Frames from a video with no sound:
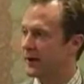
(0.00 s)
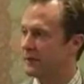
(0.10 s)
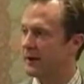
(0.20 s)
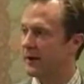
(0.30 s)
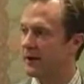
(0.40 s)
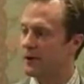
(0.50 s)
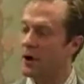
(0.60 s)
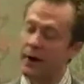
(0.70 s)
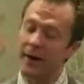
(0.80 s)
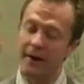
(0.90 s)
and found
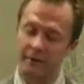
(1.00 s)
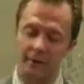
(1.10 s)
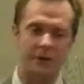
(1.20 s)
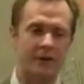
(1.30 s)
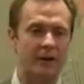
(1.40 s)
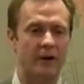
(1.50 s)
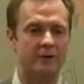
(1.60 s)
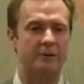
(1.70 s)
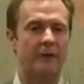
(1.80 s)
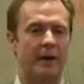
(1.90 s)
on average they
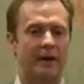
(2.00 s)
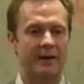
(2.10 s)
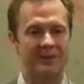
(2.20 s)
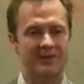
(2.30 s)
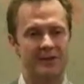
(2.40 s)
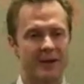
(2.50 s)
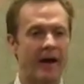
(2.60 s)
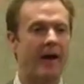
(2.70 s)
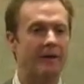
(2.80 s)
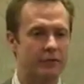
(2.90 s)
lost about 1.5
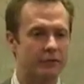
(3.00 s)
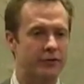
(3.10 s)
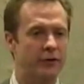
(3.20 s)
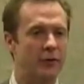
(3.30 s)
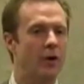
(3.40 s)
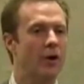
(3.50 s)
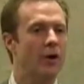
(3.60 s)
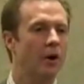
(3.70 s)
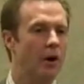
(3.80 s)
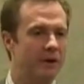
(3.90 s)
inches or so
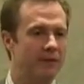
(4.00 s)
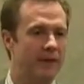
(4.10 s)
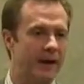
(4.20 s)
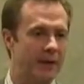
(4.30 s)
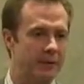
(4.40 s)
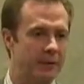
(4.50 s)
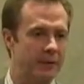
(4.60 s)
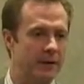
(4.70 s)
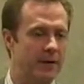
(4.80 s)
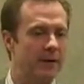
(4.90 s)
off the
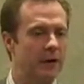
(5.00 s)
abdomen,